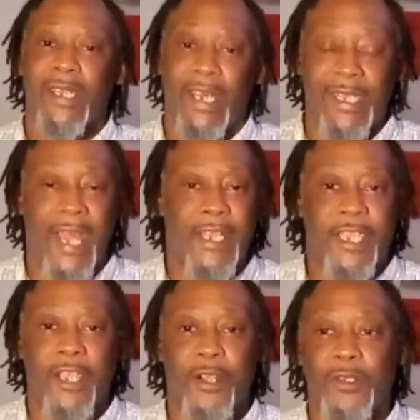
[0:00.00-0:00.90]
a lot of
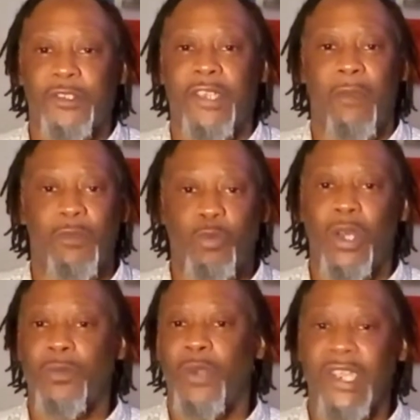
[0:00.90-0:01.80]
characters that was
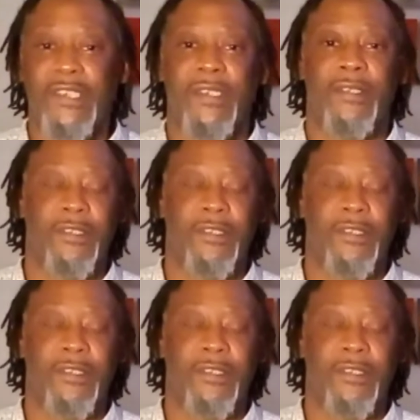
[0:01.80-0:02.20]
one race,